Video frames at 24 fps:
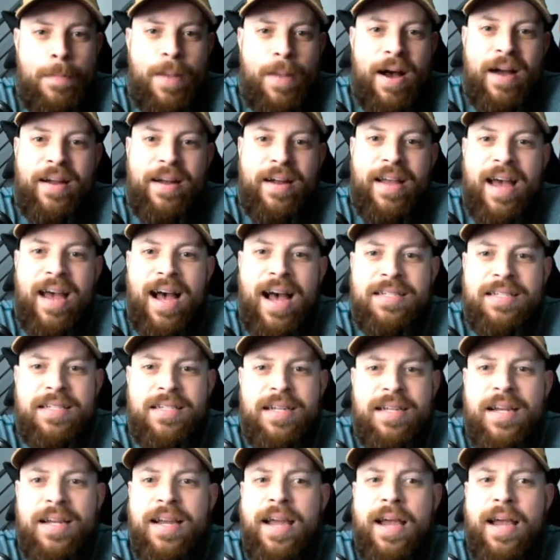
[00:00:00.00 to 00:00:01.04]
podcast,
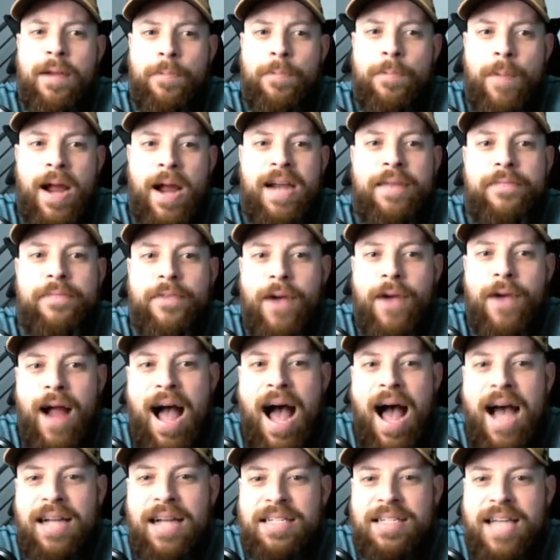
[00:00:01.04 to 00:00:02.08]
and writing for
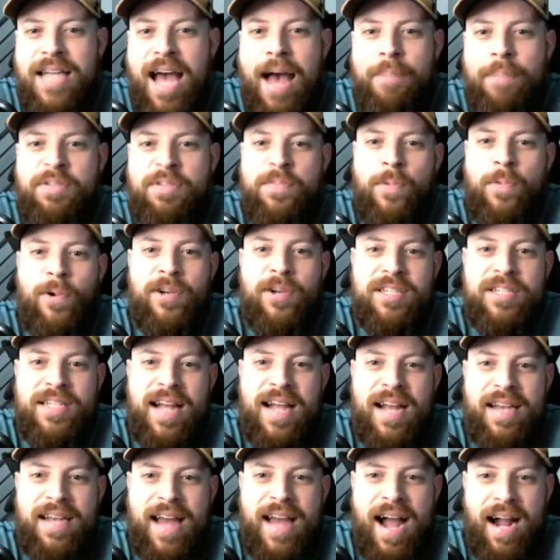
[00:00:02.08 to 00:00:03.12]

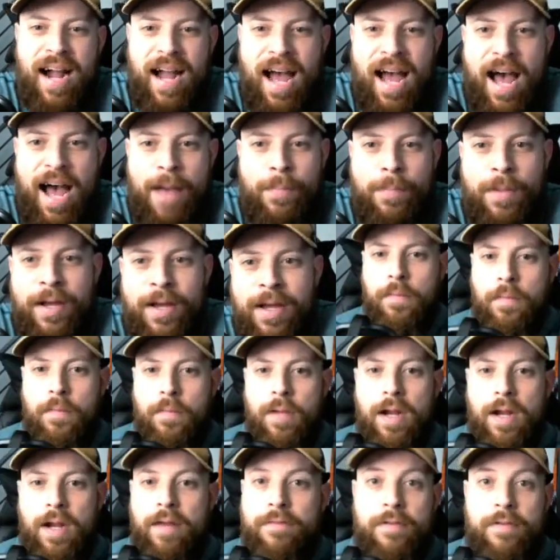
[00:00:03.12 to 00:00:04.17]
OnTapSportsNet.com.
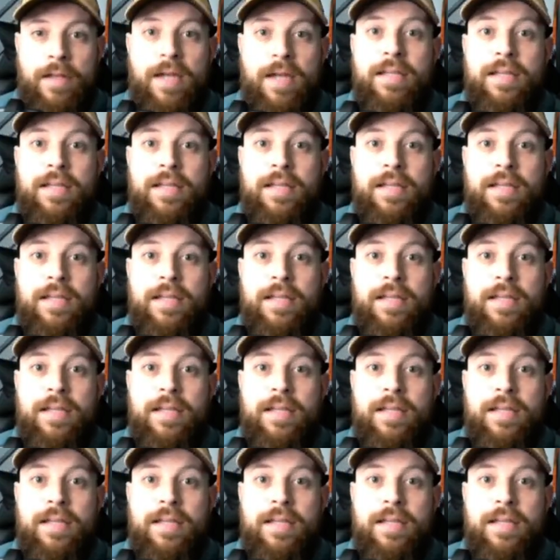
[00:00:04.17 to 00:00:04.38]
And if you like